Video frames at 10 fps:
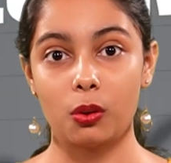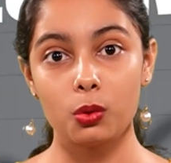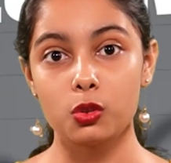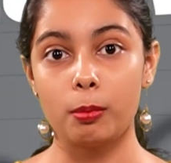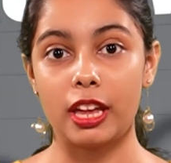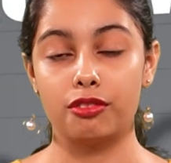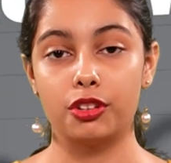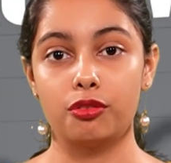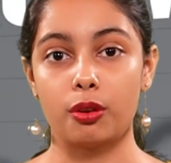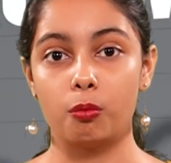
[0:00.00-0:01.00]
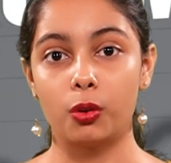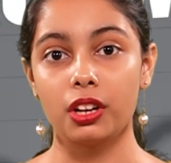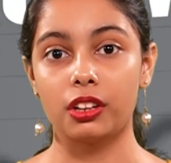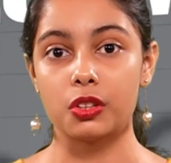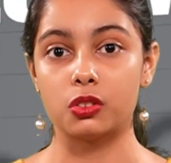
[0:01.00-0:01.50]
also benefit from
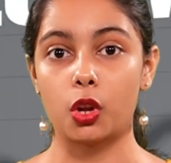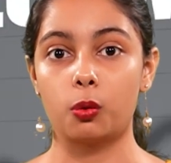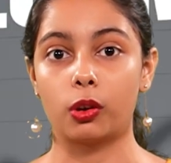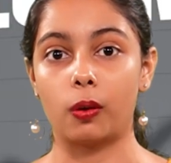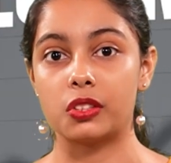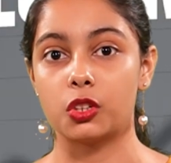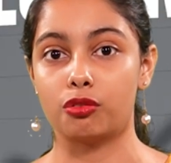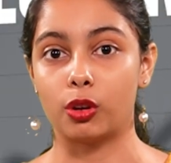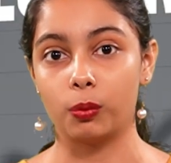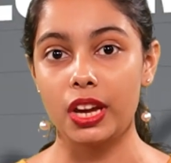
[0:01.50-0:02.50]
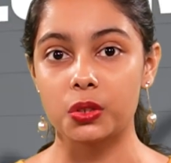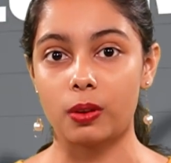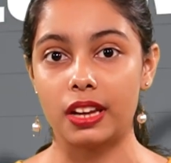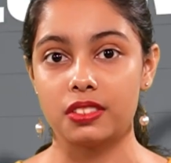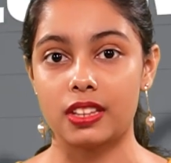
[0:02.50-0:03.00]
workers not requesting for wage
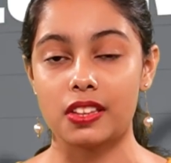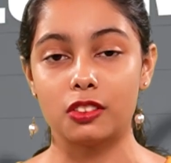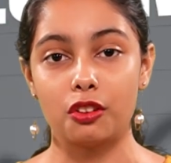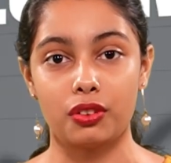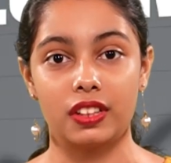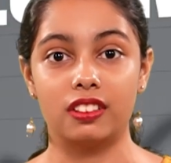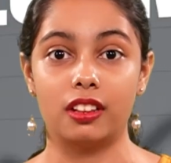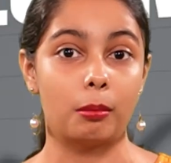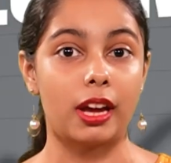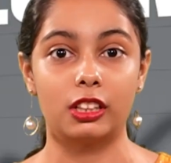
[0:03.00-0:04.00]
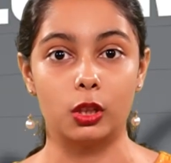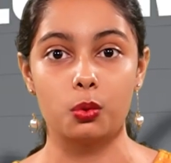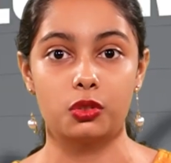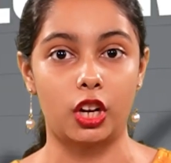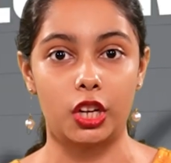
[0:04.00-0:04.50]
rises as they fear that they might
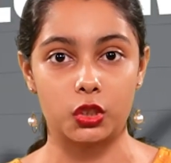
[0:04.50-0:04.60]
lose their